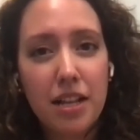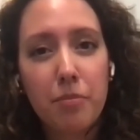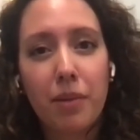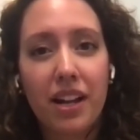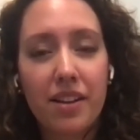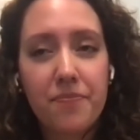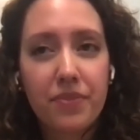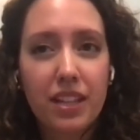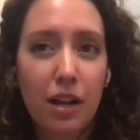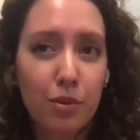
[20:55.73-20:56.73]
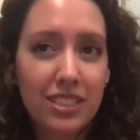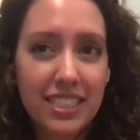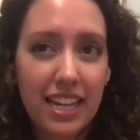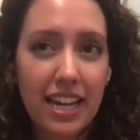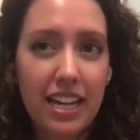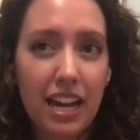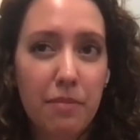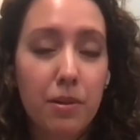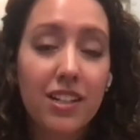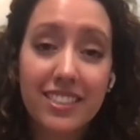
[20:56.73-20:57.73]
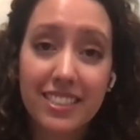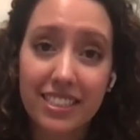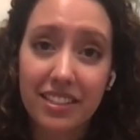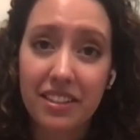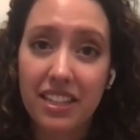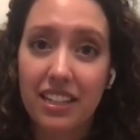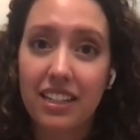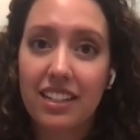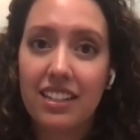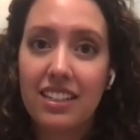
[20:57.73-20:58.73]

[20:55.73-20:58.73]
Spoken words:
but I will say I personally think